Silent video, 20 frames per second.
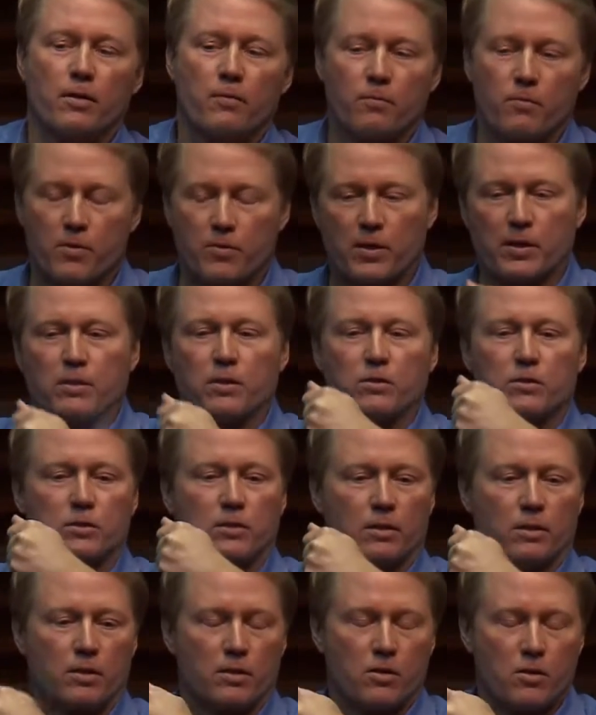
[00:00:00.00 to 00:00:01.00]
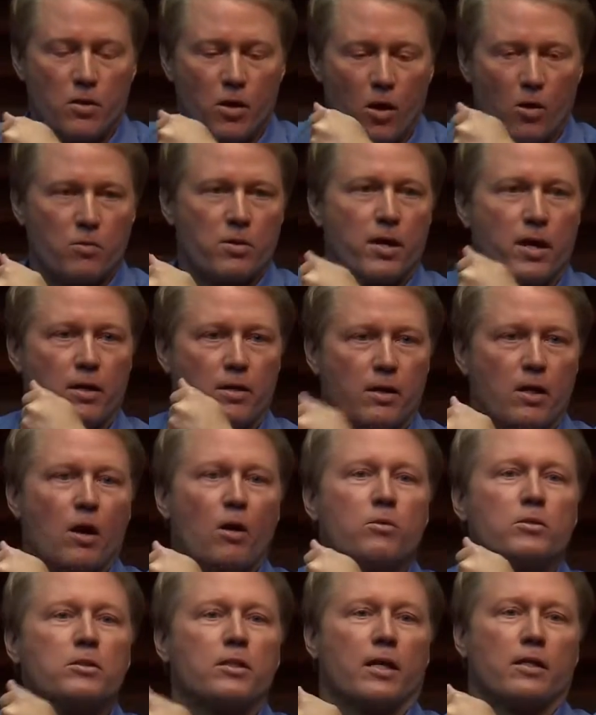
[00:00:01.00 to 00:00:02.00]
We think there's no,
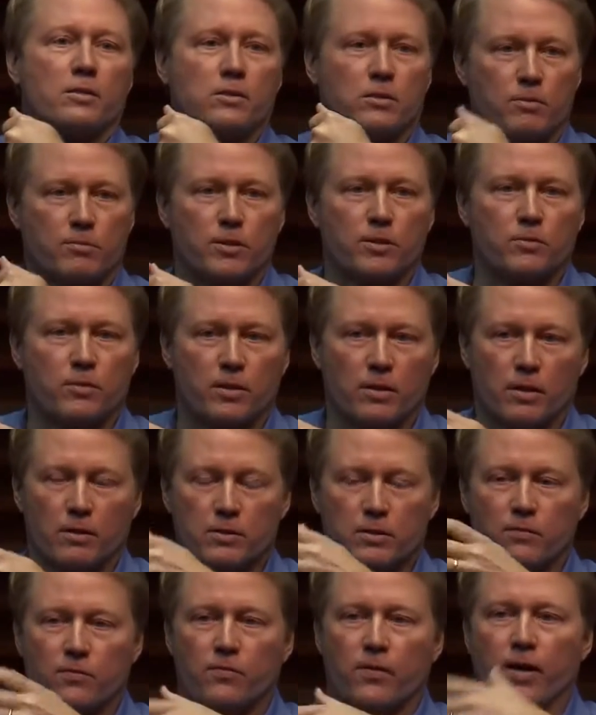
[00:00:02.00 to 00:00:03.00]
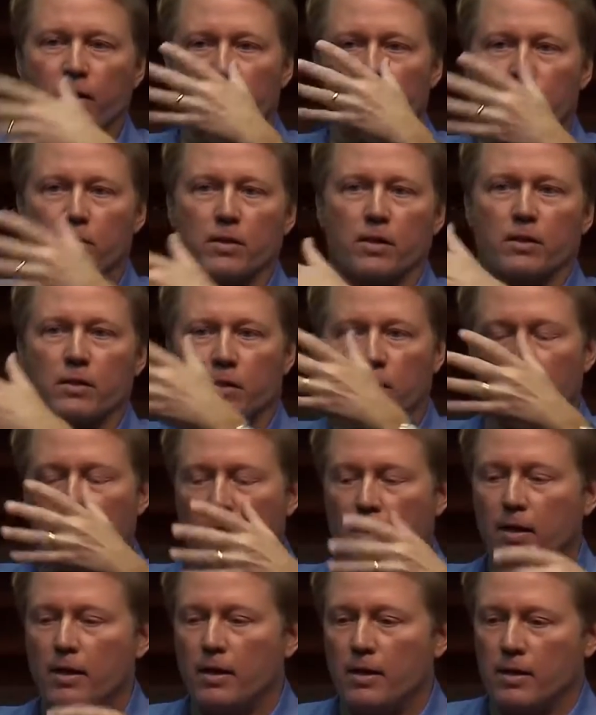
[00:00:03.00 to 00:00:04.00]
no tension between those. In fact, we think they're
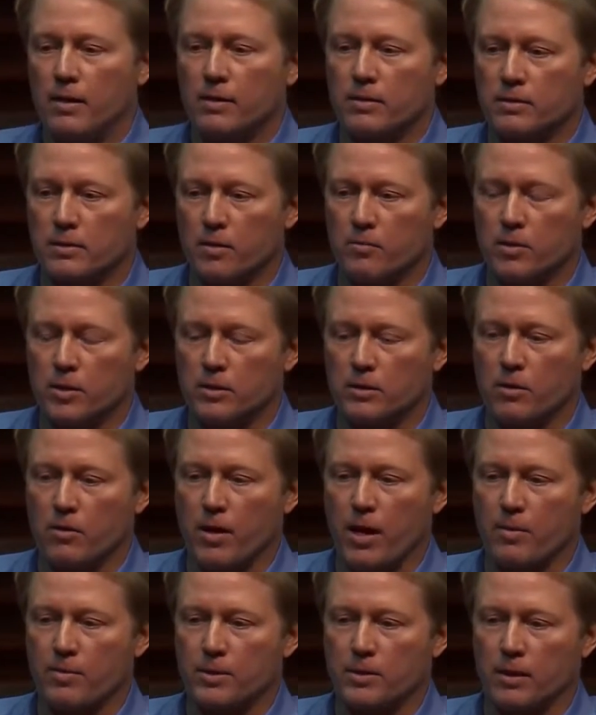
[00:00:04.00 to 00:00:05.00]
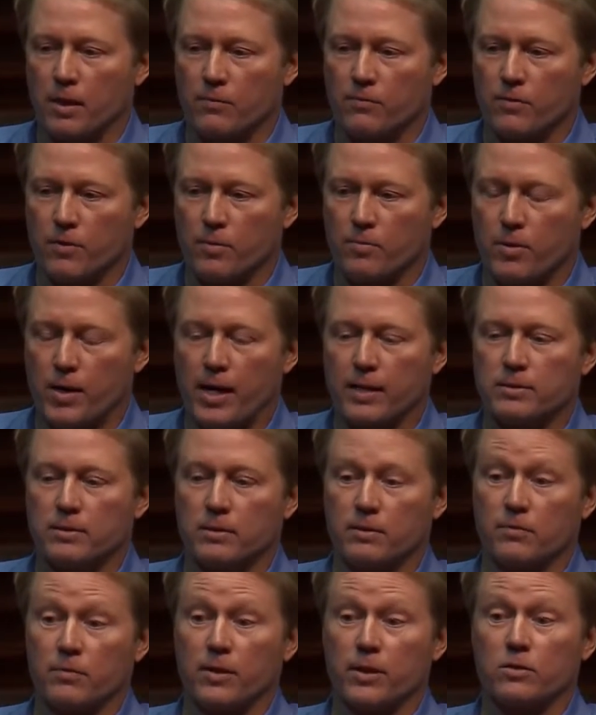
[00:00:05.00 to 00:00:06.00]
in some ways cohabitate very
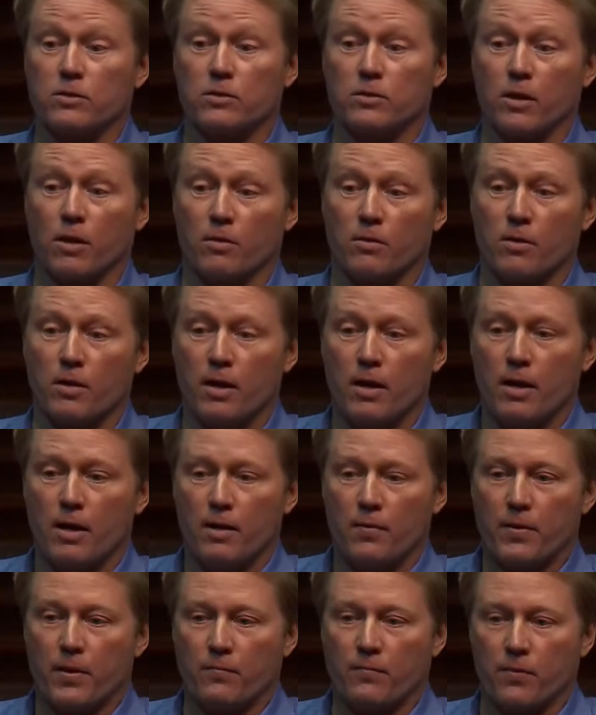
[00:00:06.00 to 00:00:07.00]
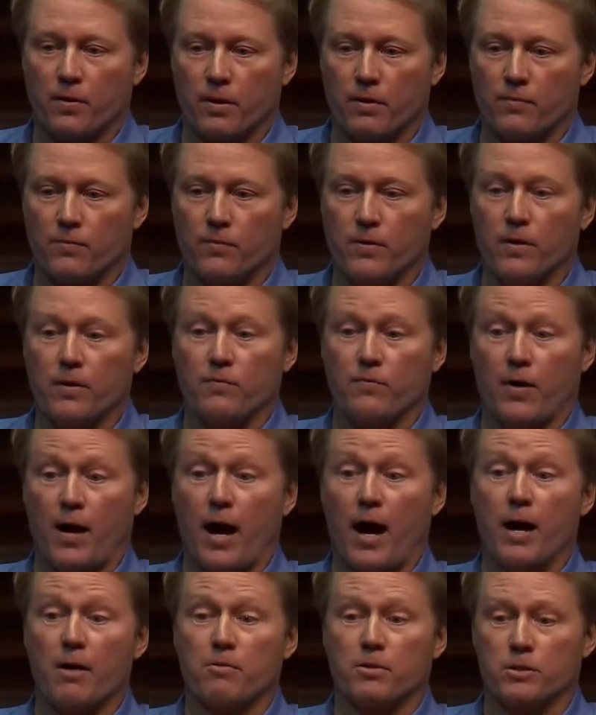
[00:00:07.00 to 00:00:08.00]
positively. And so if, if, if
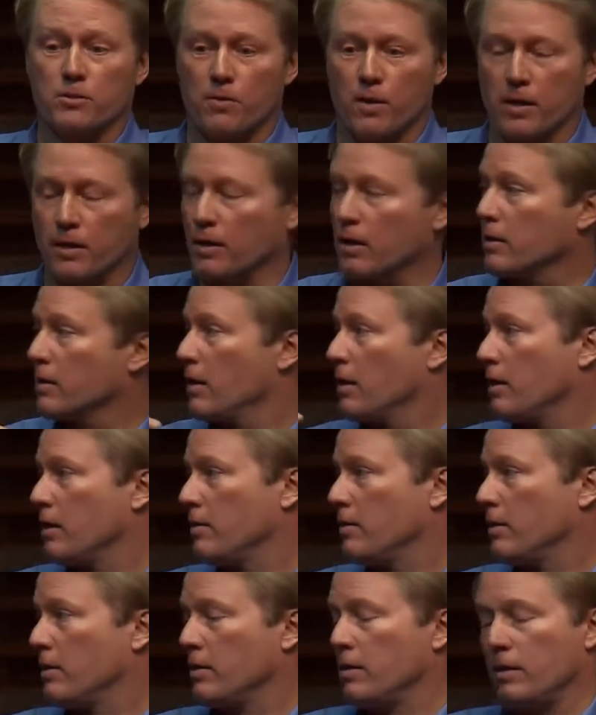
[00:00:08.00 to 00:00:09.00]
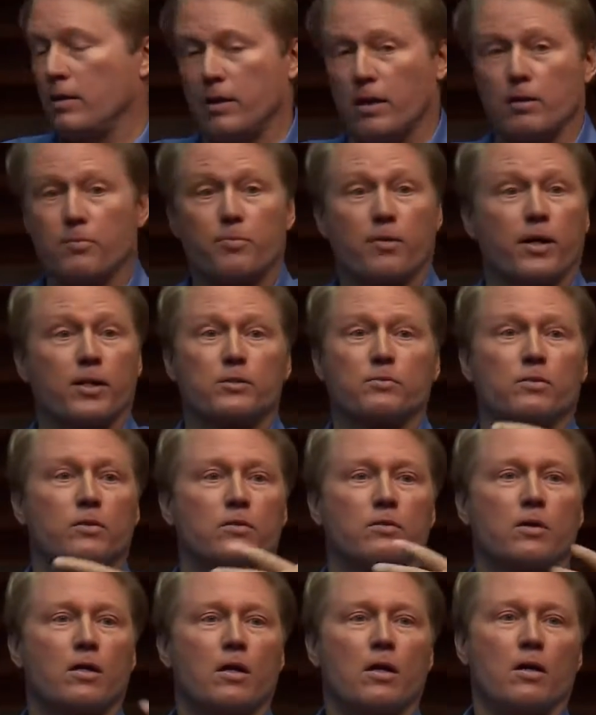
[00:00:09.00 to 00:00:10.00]
I was running a, uh, an enterprise
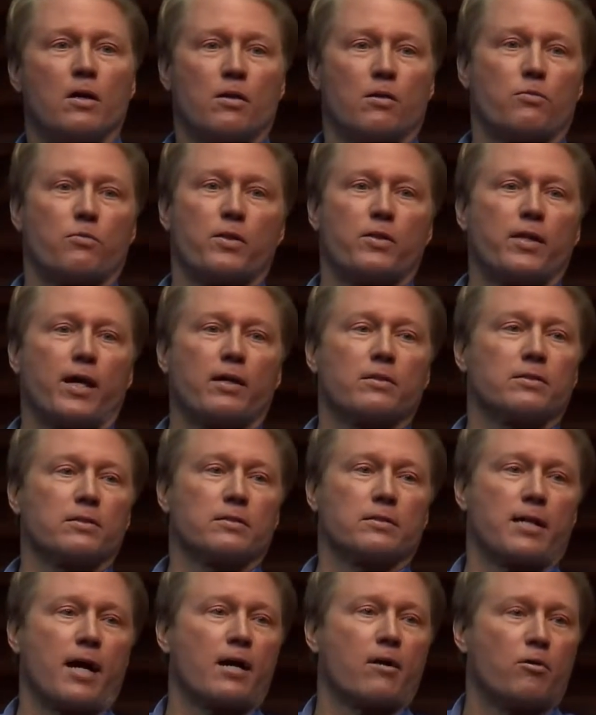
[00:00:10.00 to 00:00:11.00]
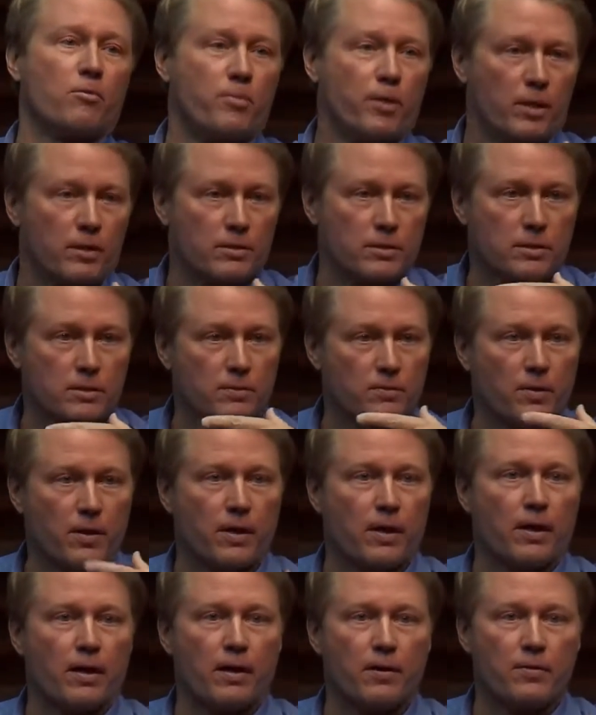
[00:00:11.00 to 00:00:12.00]
with 3,000 Taco Bells,
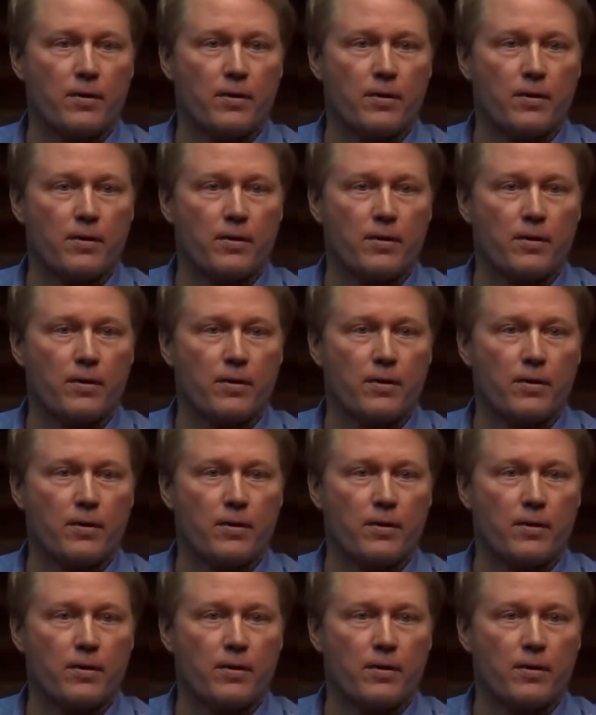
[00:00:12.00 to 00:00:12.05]
uh,